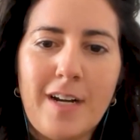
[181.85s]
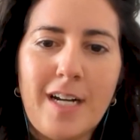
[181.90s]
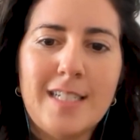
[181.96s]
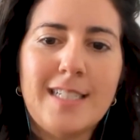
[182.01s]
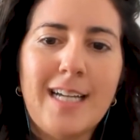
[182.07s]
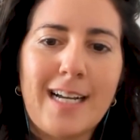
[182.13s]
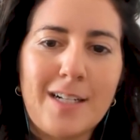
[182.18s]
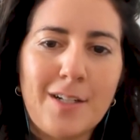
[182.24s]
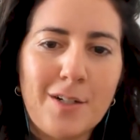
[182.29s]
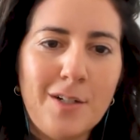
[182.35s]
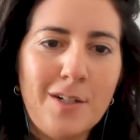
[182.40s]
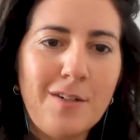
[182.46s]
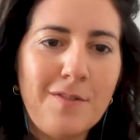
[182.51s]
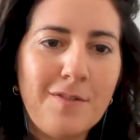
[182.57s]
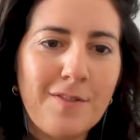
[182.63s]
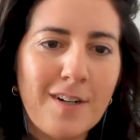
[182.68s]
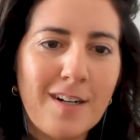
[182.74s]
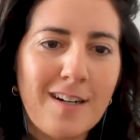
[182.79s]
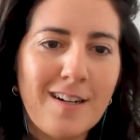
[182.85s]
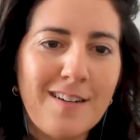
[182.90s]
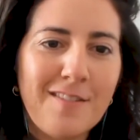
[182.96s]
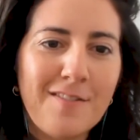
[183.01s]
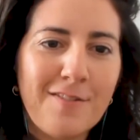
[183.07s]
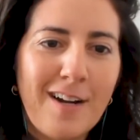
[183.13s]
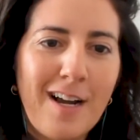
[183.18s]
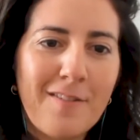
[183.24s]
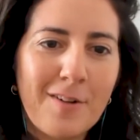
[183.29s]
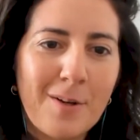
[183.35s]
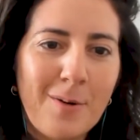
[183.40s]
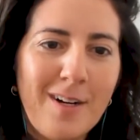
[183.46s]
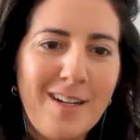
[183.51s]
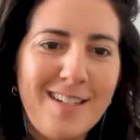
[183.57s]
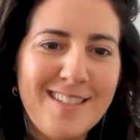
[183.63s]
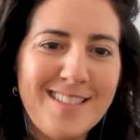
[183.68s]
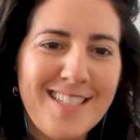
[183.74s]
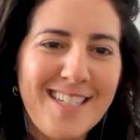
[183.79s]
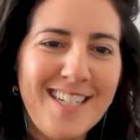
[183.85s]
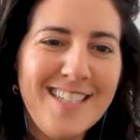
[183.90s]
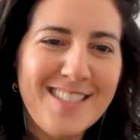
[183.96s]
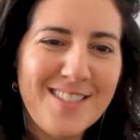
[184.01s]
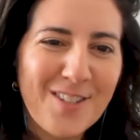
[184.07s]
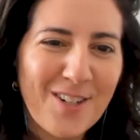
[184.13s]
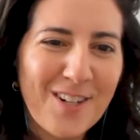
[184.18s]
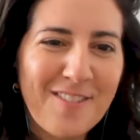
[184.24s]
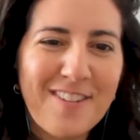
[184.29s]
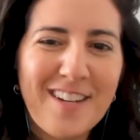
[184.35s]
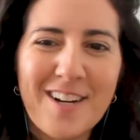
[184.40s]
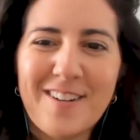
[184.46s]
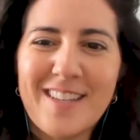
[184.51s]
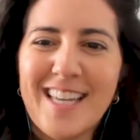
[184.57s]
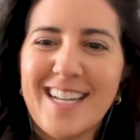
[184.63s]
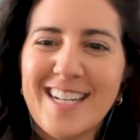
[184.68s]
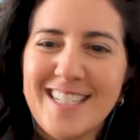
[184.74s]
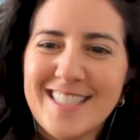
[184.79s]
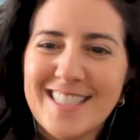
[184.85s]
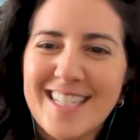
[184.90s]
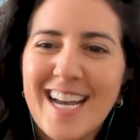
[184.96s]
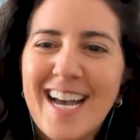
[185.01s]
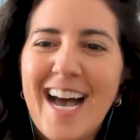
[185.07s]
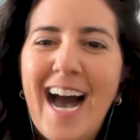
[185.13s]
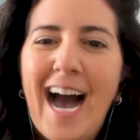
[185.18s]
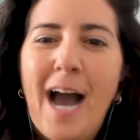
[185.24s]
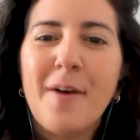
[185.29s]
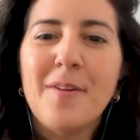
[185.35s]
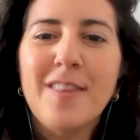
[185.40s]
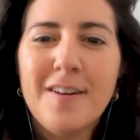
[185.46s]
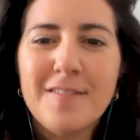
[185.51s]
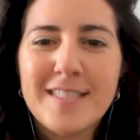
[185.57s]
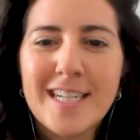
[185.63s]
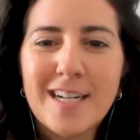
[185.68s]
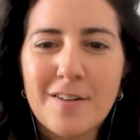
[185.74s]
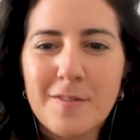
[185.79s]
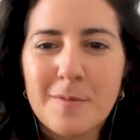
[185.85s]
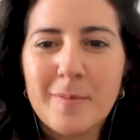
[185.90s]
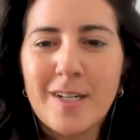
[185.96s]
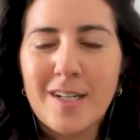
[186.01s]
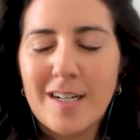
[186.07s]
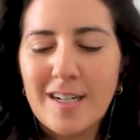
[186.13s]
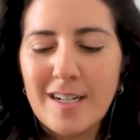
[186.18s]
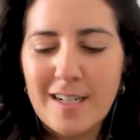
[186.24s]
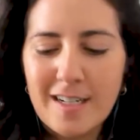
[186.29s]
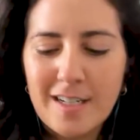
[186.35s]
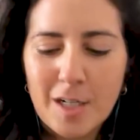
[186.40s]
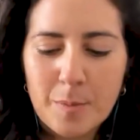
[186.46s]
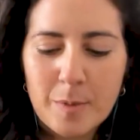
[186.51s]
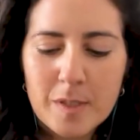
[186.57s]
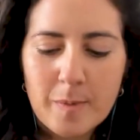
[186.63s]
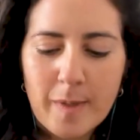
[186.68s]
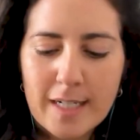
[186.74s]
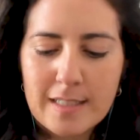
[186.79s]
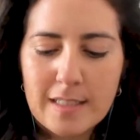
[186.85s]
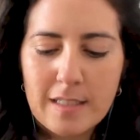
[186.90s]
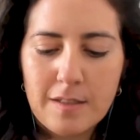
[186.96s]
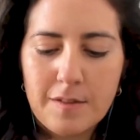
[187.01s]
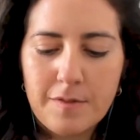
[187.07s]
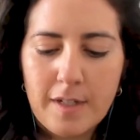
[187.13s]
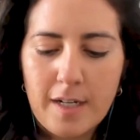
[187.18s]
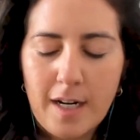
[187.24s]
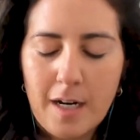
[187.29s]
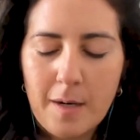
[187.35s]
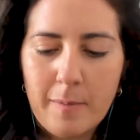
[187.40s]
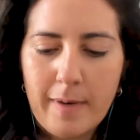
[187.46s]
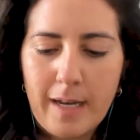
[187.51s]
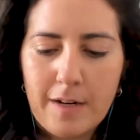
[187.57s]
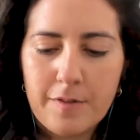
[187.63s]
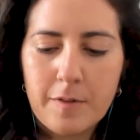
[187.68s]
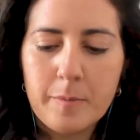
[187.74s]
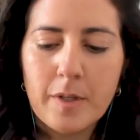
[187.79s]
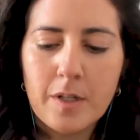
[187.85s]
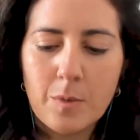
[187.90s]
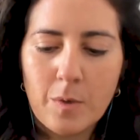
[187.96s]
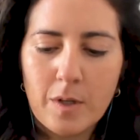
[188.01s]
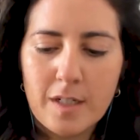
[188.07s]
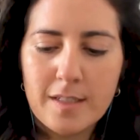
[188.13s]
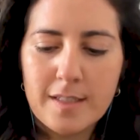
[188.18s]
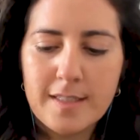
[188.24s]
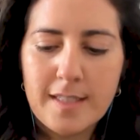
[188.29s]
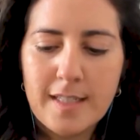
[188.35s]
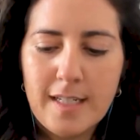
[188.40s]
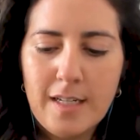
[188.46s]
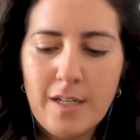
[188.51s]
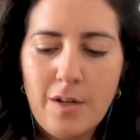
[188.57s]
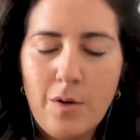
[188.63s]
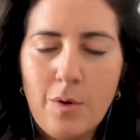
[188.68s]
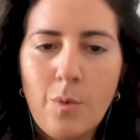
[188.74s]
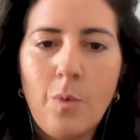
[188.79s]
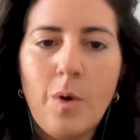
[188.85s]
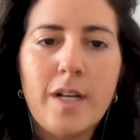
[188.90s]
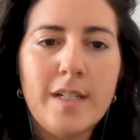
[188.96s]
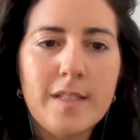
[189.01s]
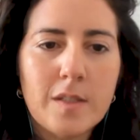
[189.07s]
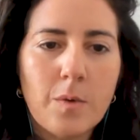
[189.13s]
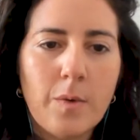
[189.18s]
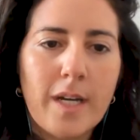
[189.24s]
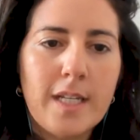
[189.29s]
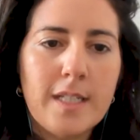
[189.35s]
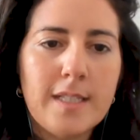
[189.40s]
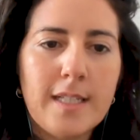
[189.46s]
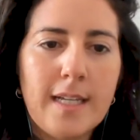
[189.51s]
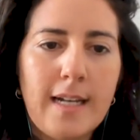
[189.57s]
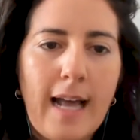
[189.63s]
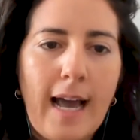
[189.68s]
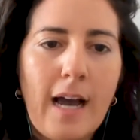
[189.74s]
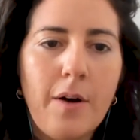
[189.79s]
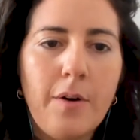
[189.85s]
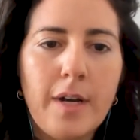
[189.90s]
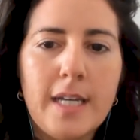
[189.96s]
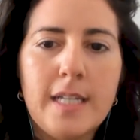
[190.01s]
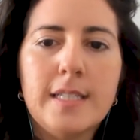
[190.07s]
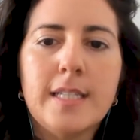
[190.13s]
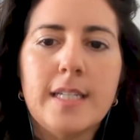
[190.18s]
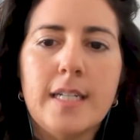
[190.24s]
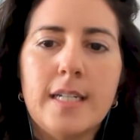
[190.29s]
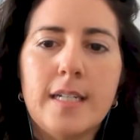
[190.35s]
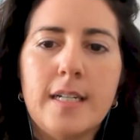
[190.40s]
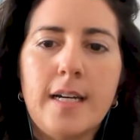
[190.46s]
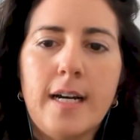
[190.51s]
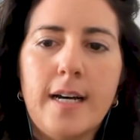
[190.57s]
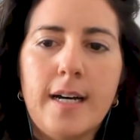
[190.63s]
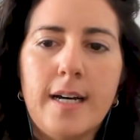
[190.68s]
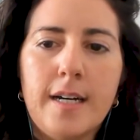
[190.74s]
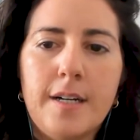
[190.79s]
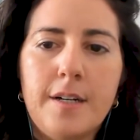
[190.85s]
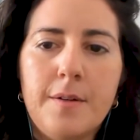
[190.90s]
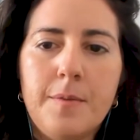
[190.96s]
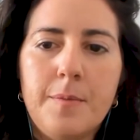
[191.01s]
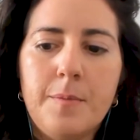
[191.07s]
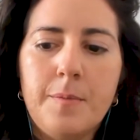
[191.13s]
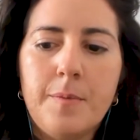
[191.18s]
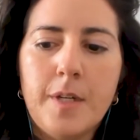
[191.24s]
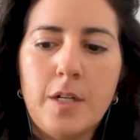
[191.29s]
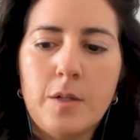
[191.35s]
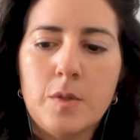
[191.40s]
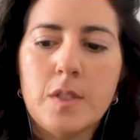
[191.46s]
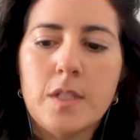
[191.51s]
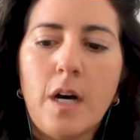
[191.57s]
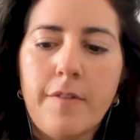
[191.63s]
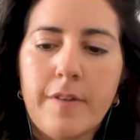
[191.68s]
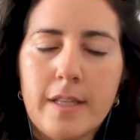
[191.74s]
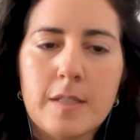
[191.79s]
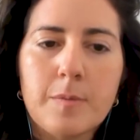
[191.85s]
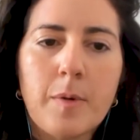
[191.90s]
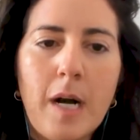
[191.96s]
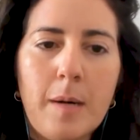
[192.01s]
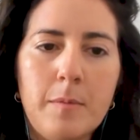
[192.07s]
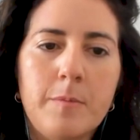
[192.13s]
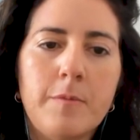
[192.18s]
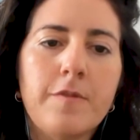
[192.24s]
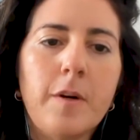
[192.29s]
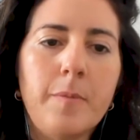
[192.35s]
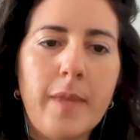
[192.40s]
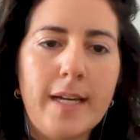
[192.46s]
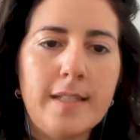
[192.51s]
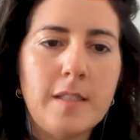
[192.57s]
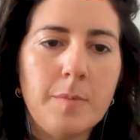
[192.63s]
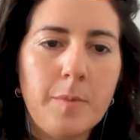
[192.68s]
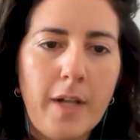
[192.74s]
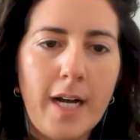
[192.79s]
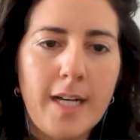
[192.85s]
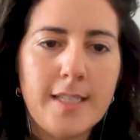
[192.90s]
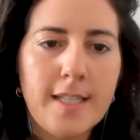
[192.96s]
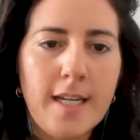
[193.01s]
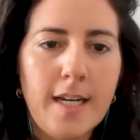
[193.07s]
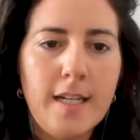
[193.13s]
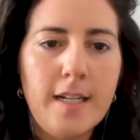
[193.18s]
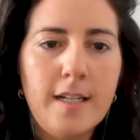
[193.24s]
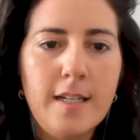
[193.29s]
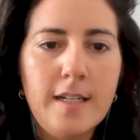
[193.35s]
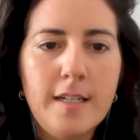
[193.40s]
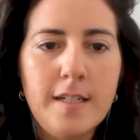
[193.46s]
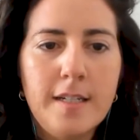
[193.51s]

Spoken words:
very technical for everyone to sort of hear what that is. I would love to hear from your perspective and from your words, what is Quaise and how is it solving this problem from that supply side?